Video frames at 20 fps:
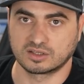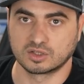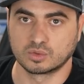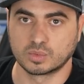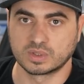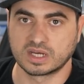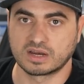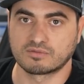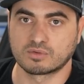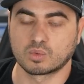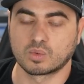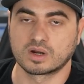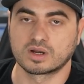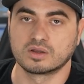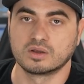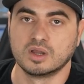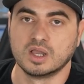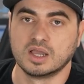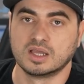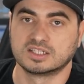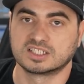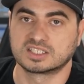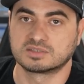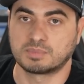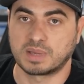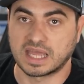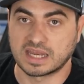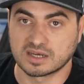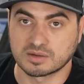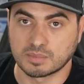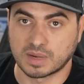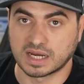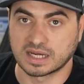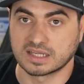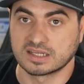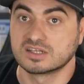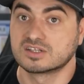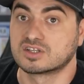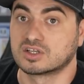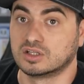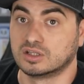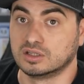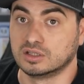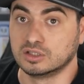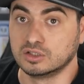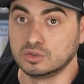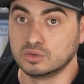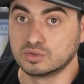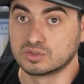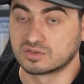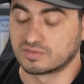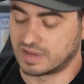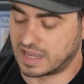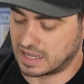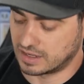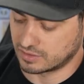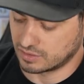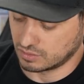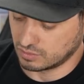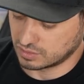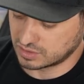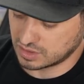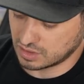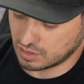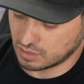You would never want to spend money to lose value.